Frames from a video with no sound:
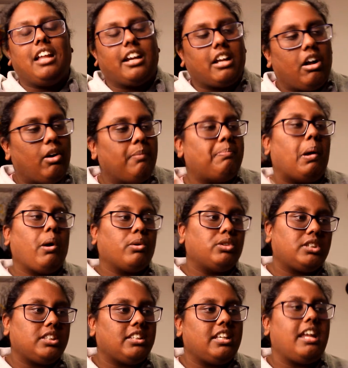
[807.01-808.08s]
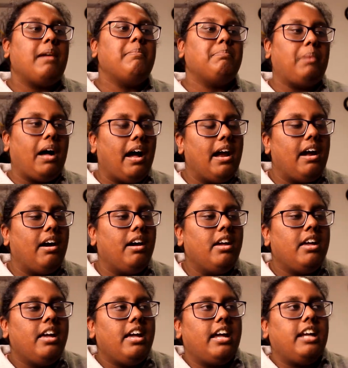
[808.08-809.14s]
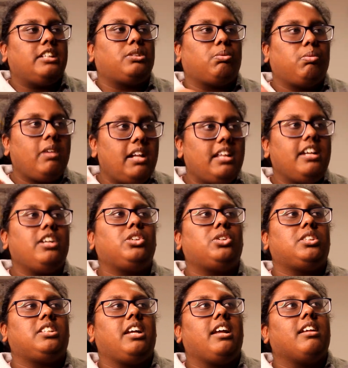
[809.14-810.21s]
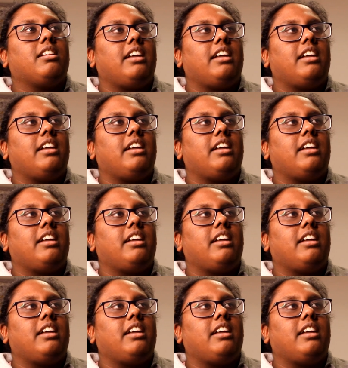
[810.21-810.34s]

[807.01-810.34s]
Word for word: like post the Empire, it's really interesting.